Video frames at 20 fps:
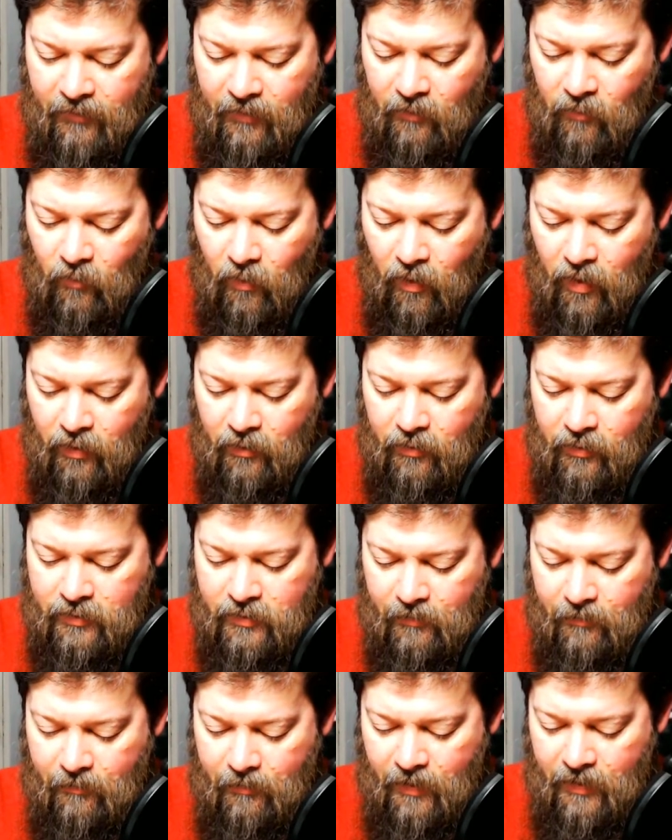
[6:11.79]
them water as
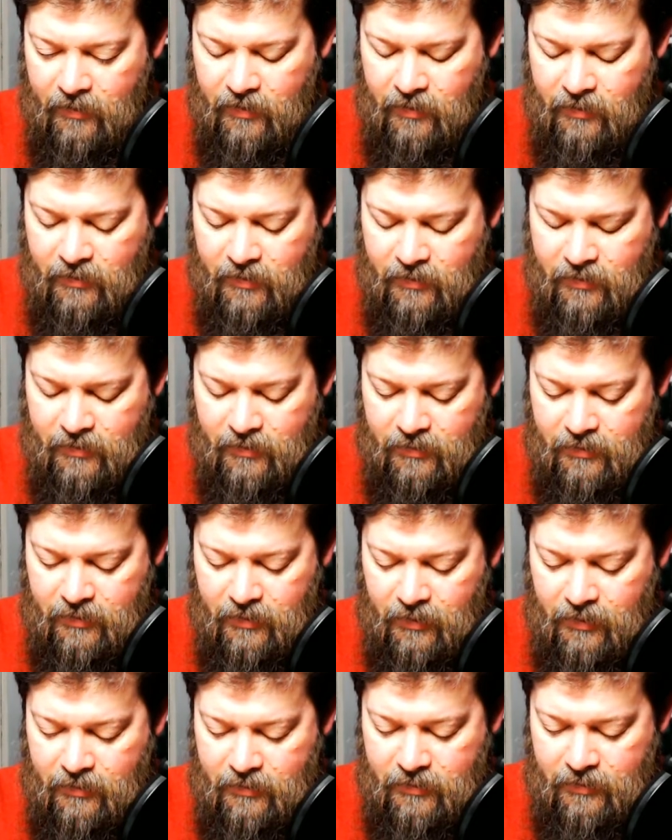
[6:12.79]
abundant as the
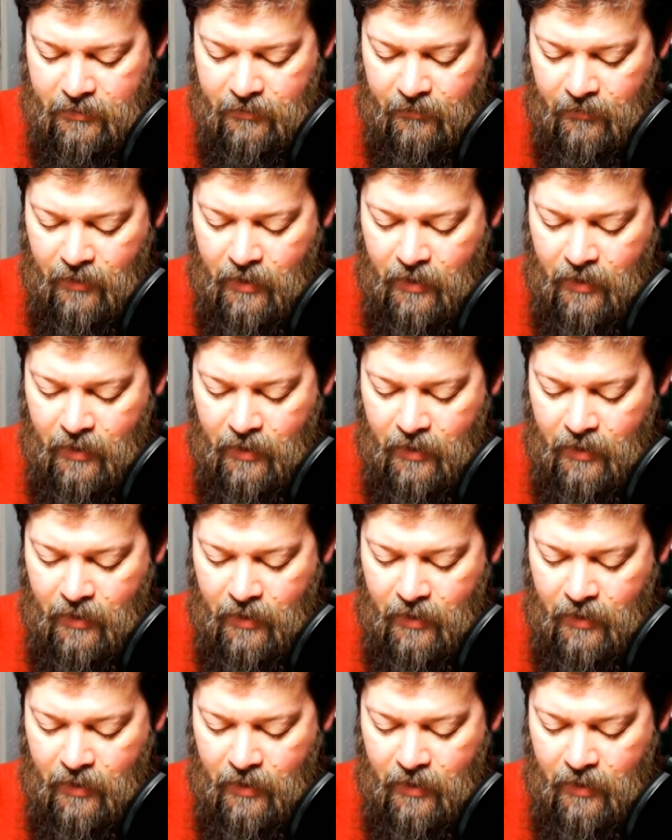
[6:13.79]
seas.